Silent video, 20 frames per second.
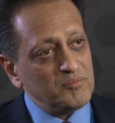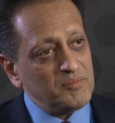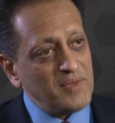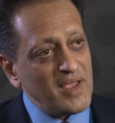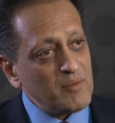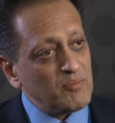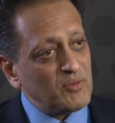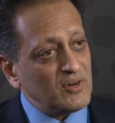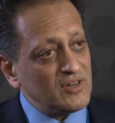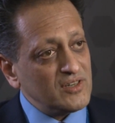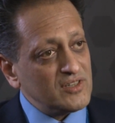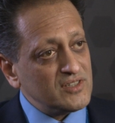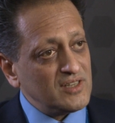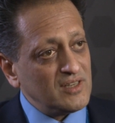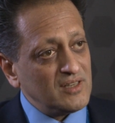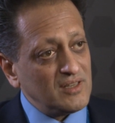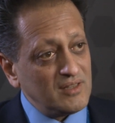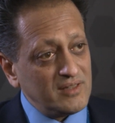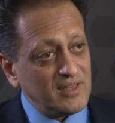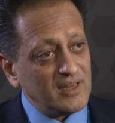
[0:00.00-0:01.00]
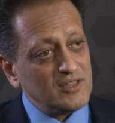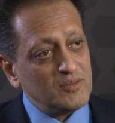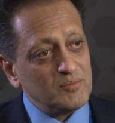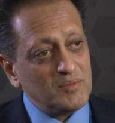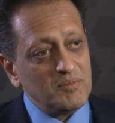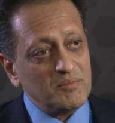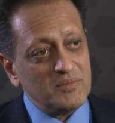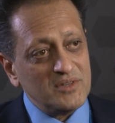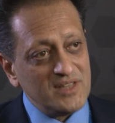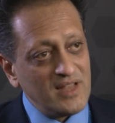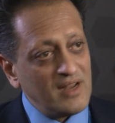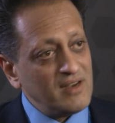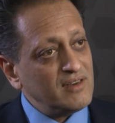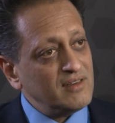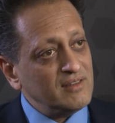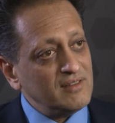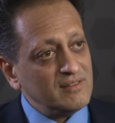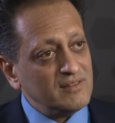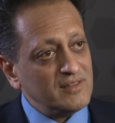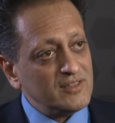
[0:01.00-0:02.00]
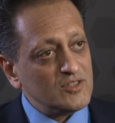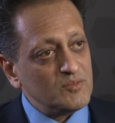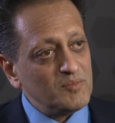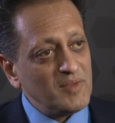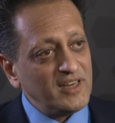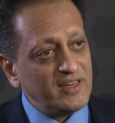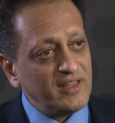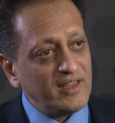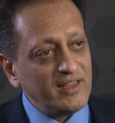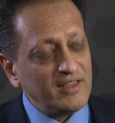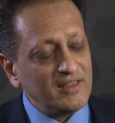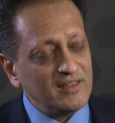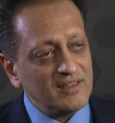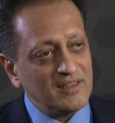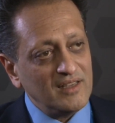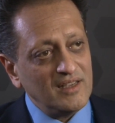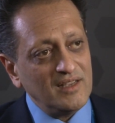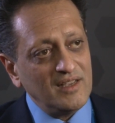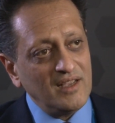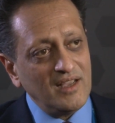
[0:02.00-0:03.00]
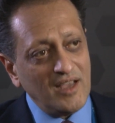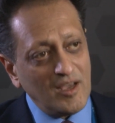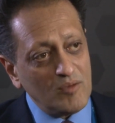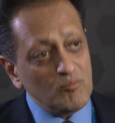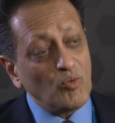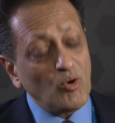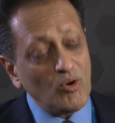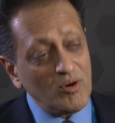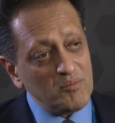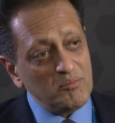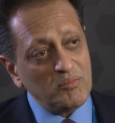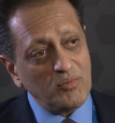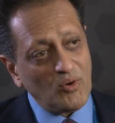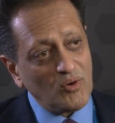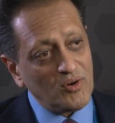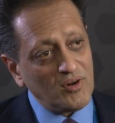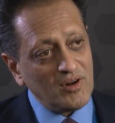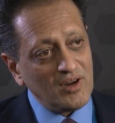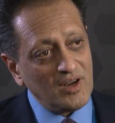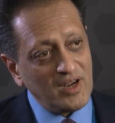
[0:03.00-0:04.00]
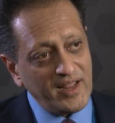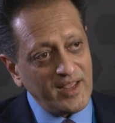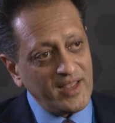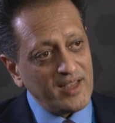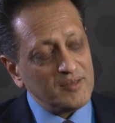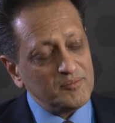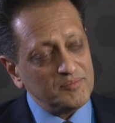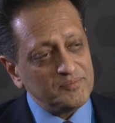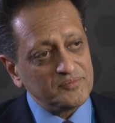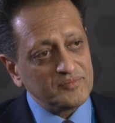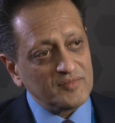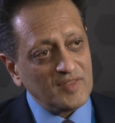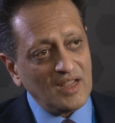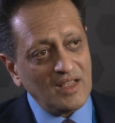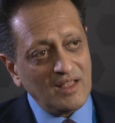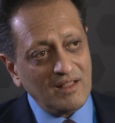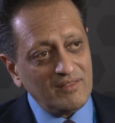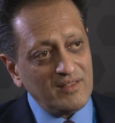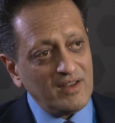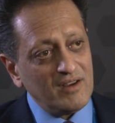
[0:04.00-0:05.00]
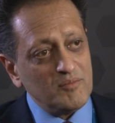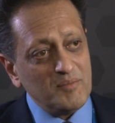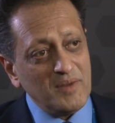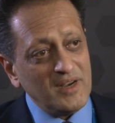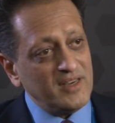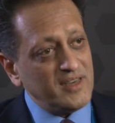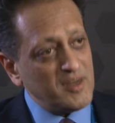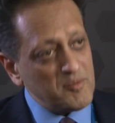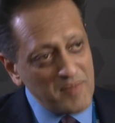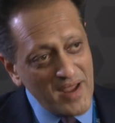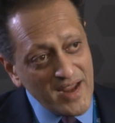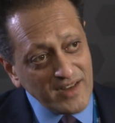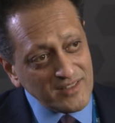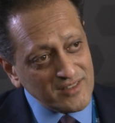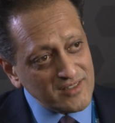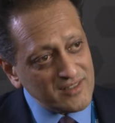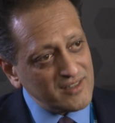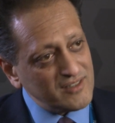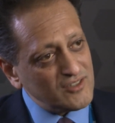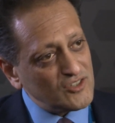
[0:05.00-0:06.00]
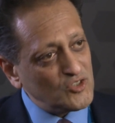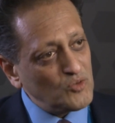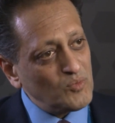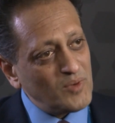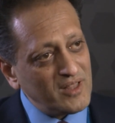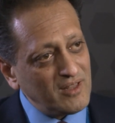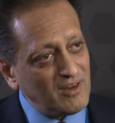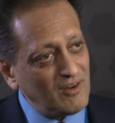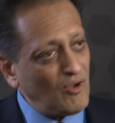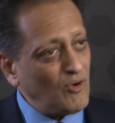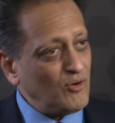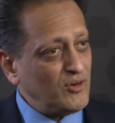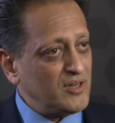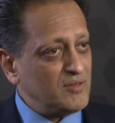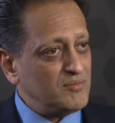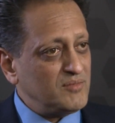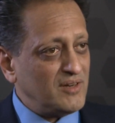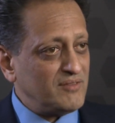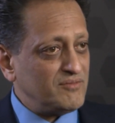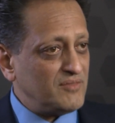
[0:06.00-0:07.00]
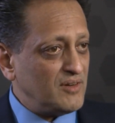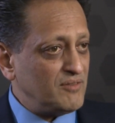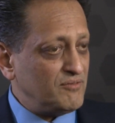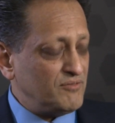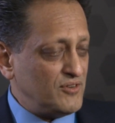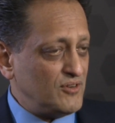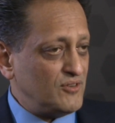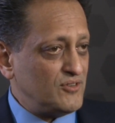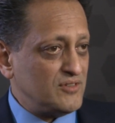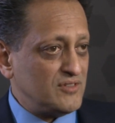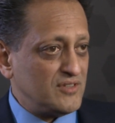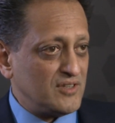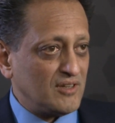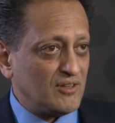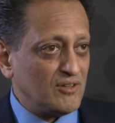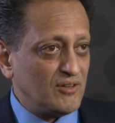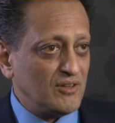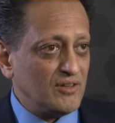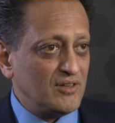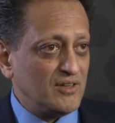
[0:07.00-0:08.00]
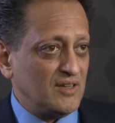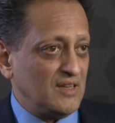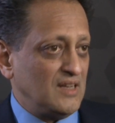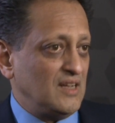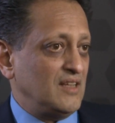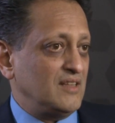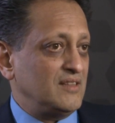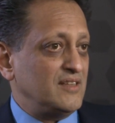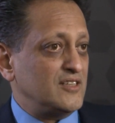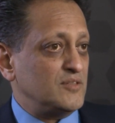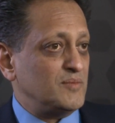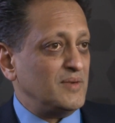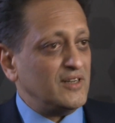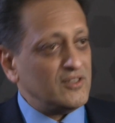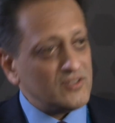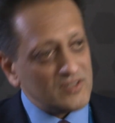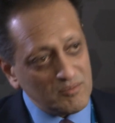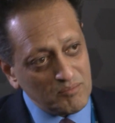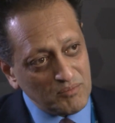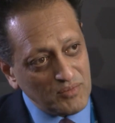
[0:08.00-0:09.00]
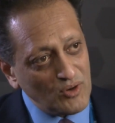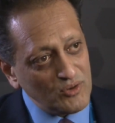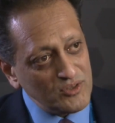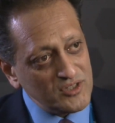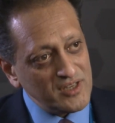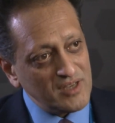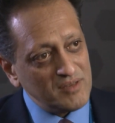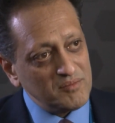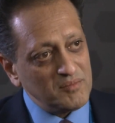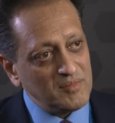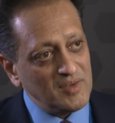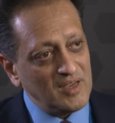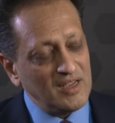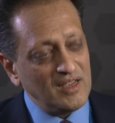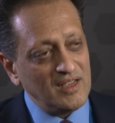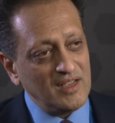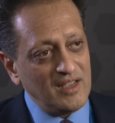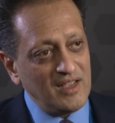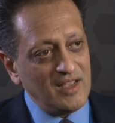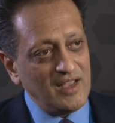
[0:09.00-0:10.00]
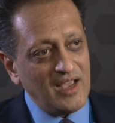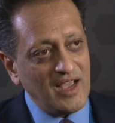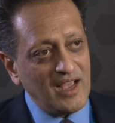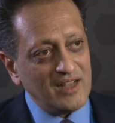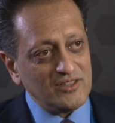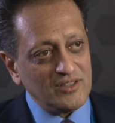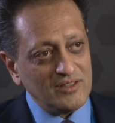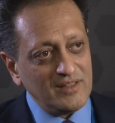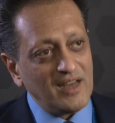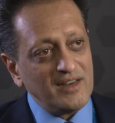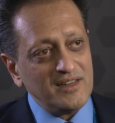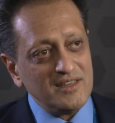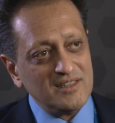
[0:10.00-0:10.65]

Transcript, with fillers: papers that has been presented in this meeting. And more importantly, there have been debates as to whether long-term infusions are good. There's been a symposium. And so that